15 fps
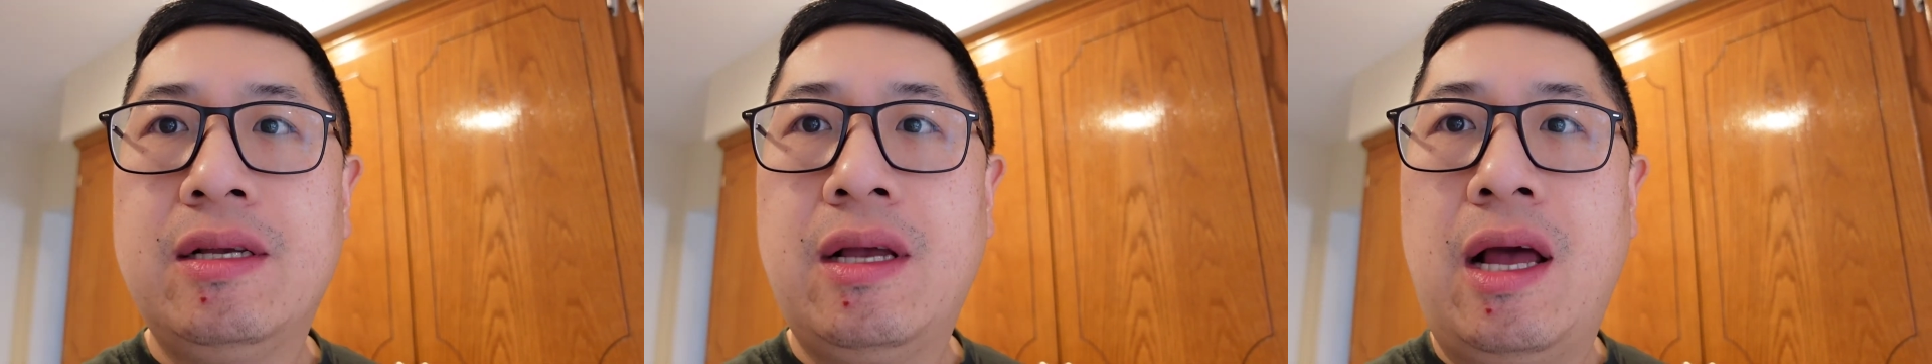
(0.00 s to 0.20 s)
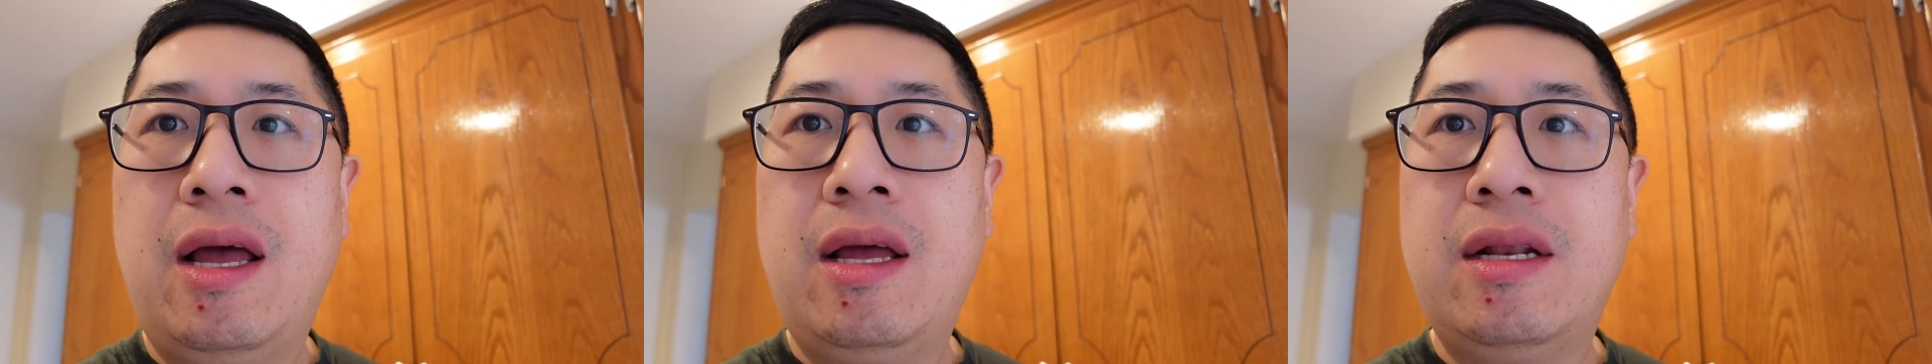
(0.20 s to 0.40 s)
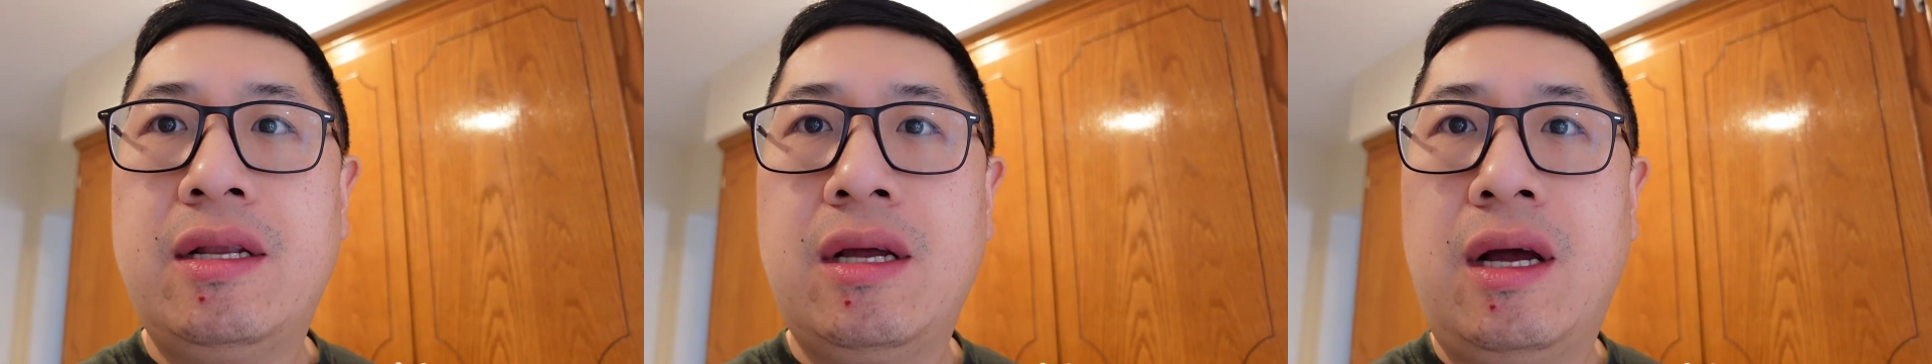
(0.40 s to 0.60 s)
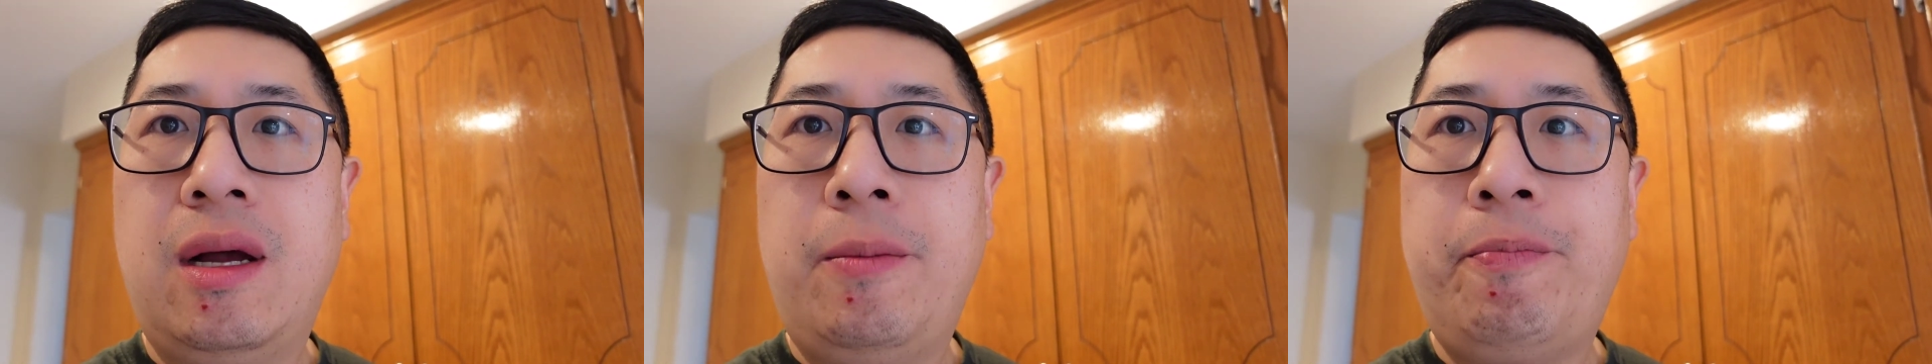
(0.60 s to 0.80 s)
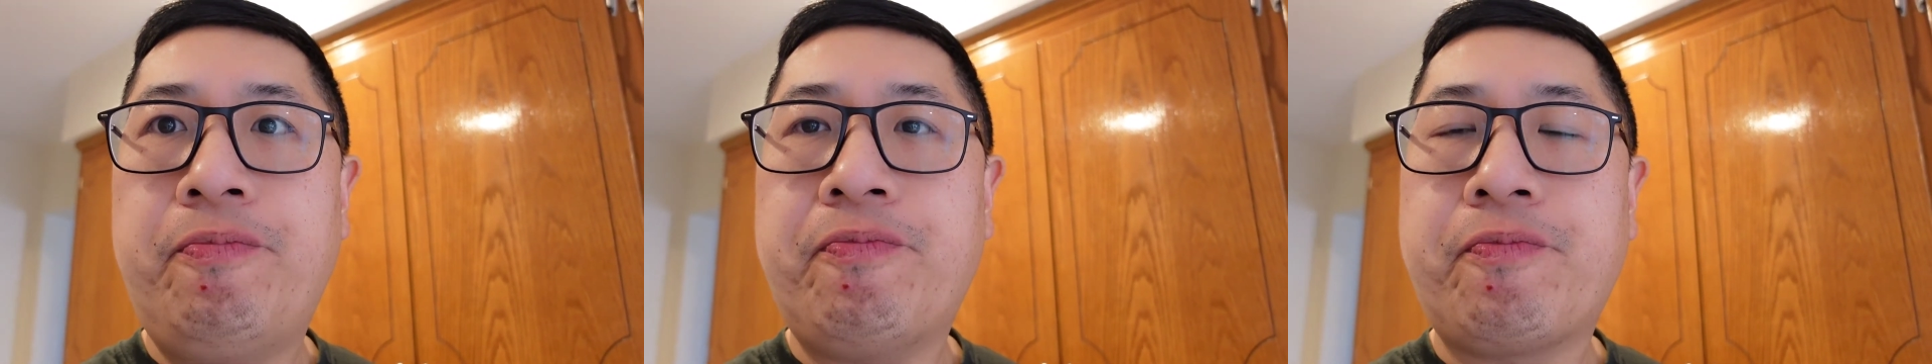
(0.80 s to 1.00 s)
and
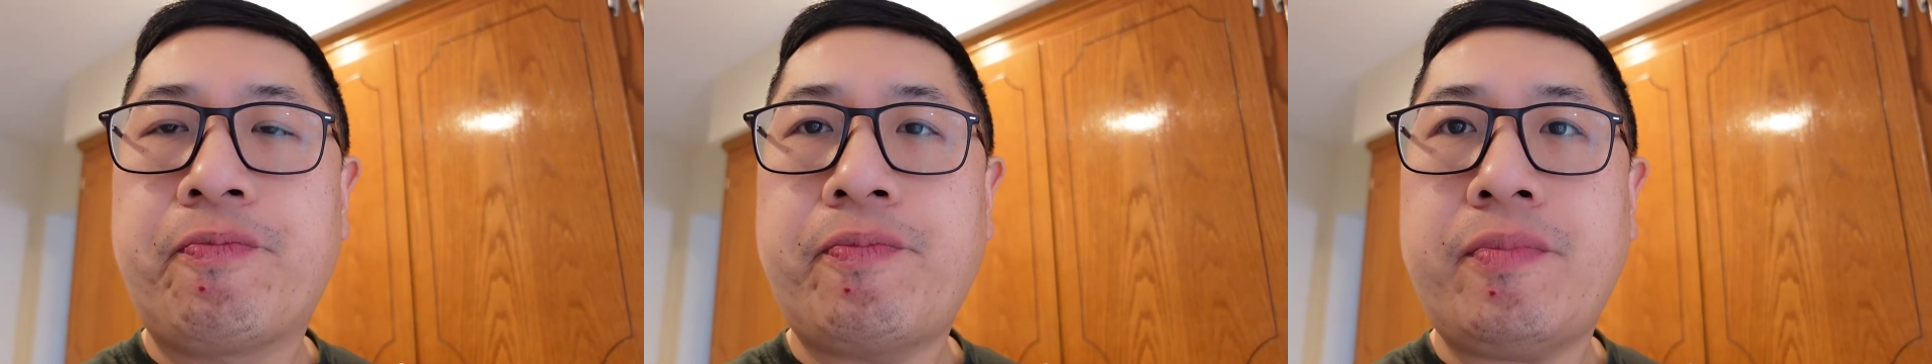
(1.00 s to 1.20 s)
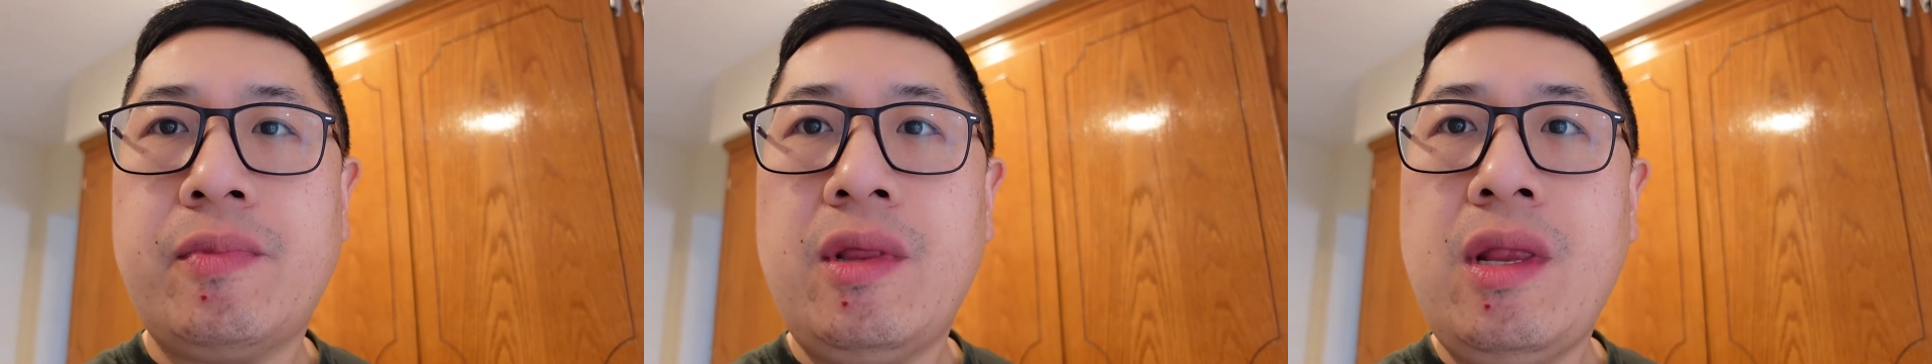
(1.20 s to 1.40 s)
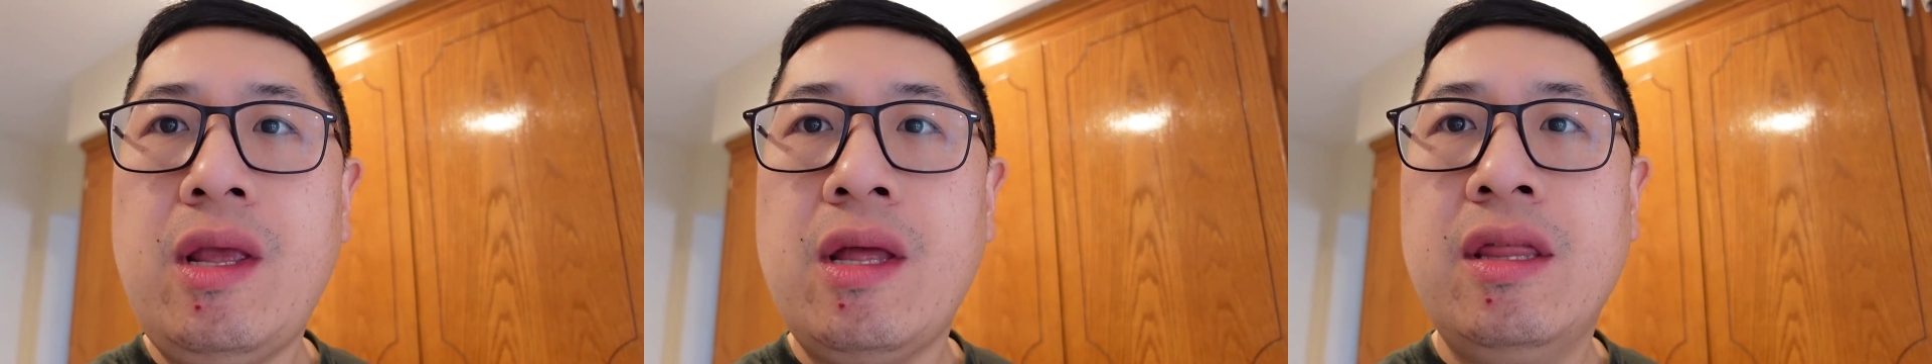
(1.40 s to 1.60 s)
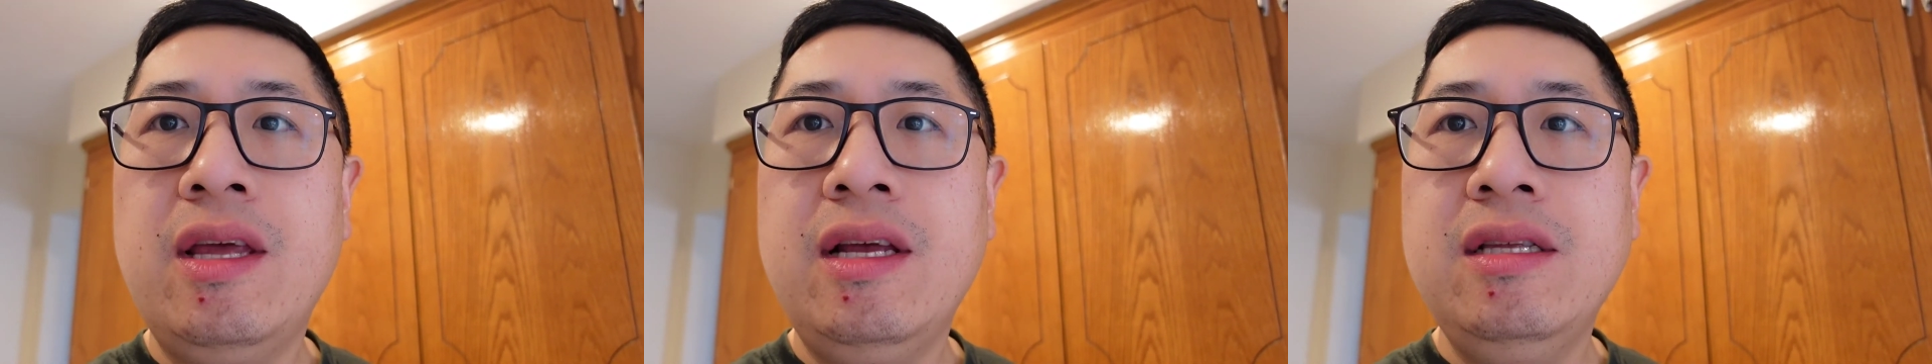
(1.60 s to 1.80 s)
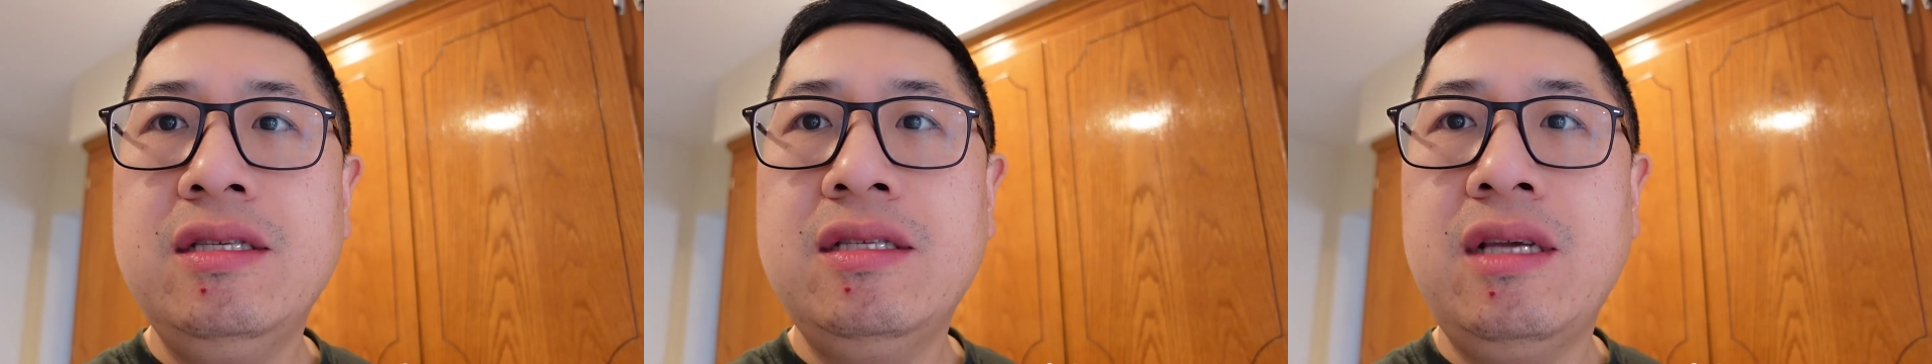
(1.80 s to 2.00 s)
the
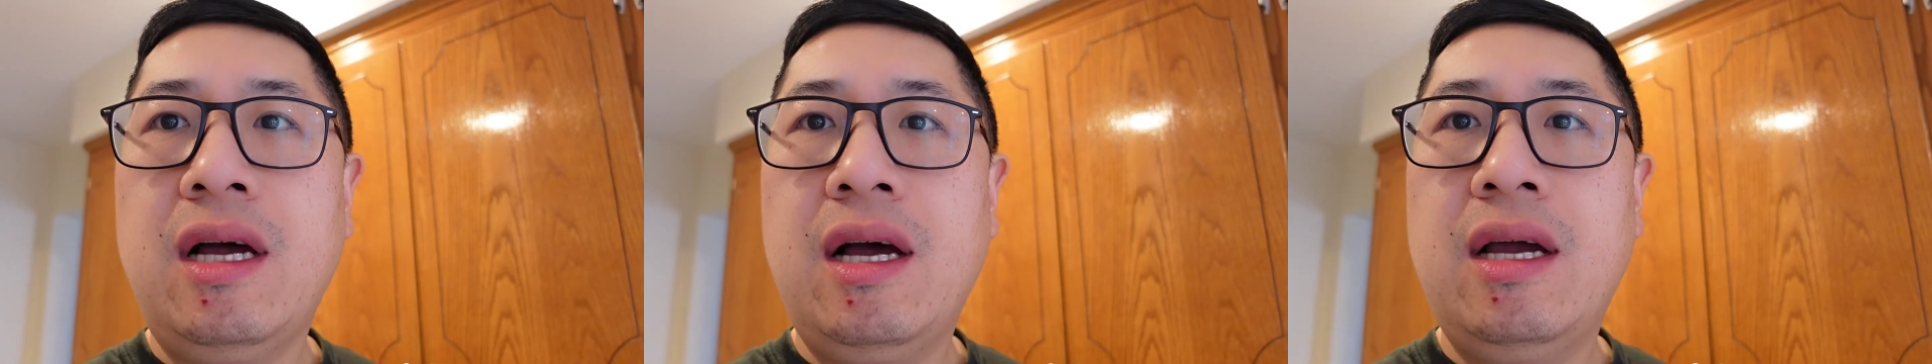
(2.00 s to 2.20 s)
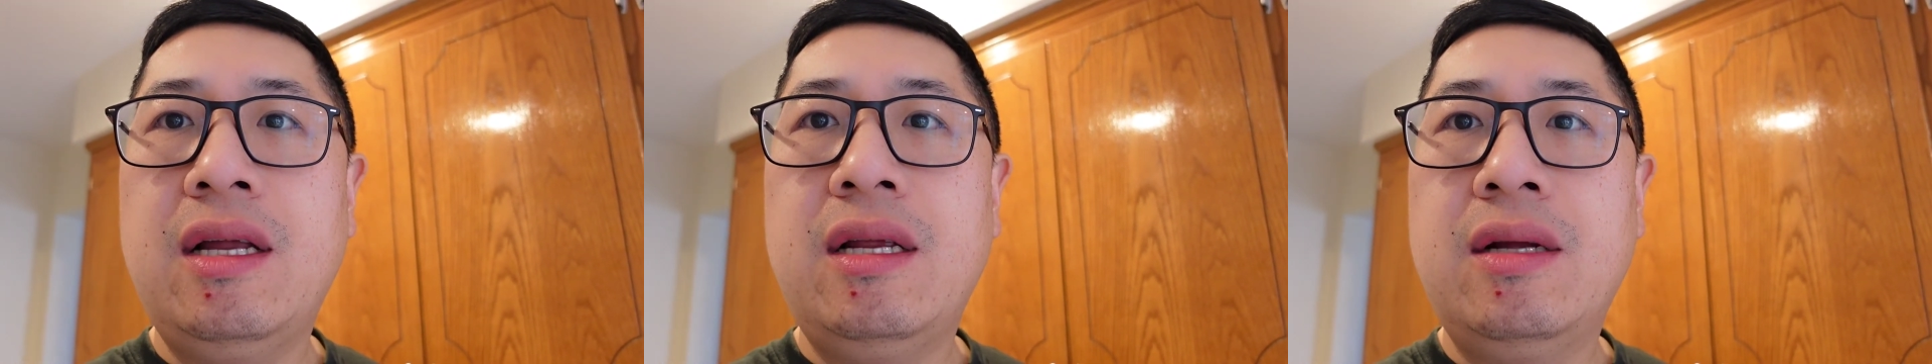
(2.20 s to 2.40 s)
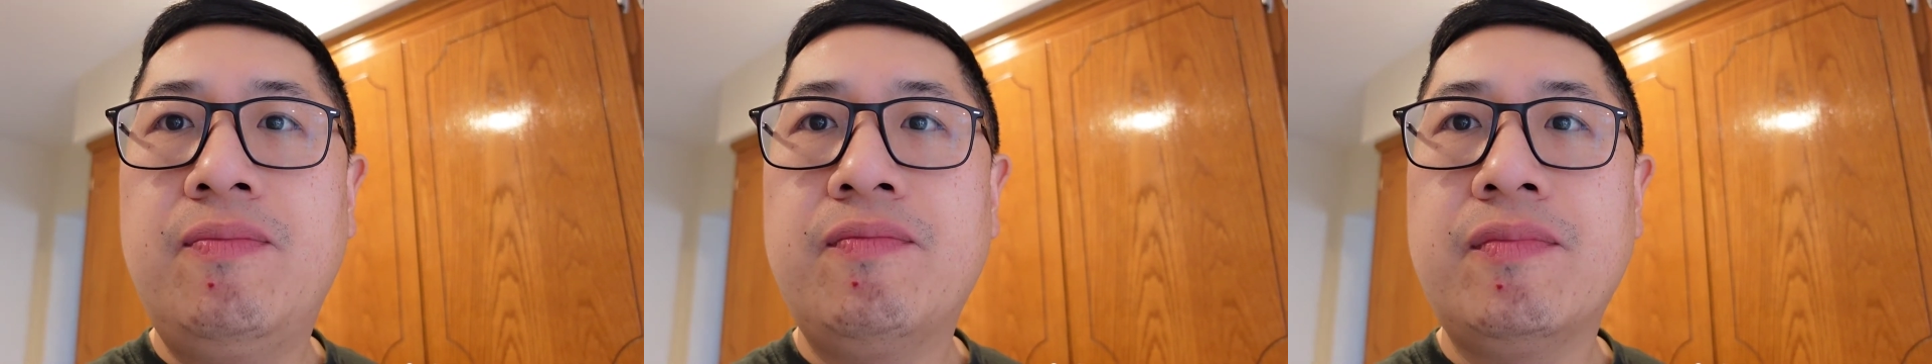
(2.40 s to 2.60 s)
inside